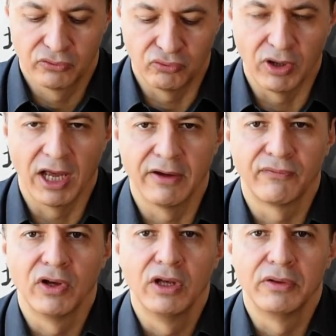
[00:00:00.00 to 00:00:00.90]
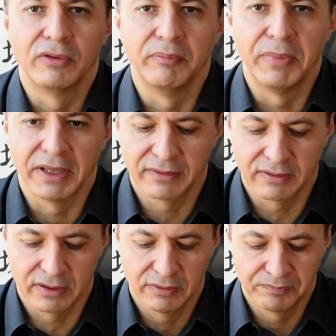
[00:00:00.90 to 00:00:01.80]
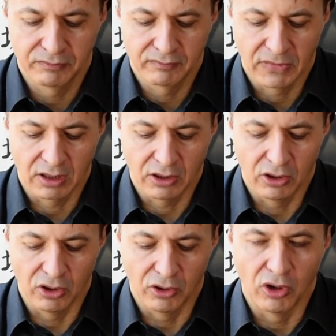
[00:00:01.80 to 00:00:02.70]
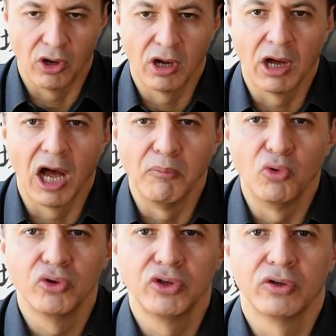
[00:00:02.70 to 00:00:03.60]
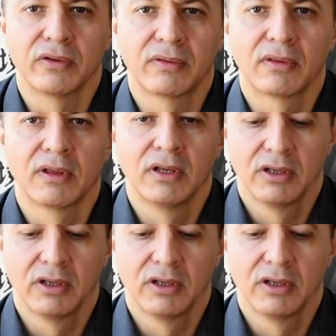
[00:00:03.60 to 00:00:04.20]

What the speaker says: To have the best harmonious